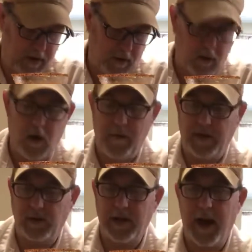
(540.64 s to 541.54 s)
alcohol
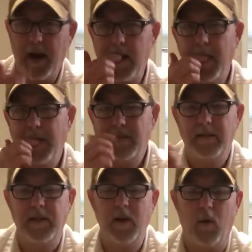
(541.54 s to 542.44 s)
makes you tired.
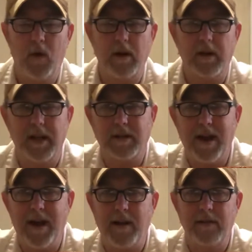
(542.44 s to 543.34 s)
You don't want to get
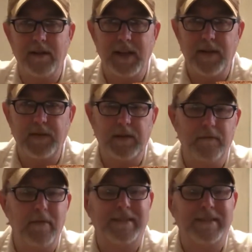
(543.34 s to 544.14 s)
tired in the evening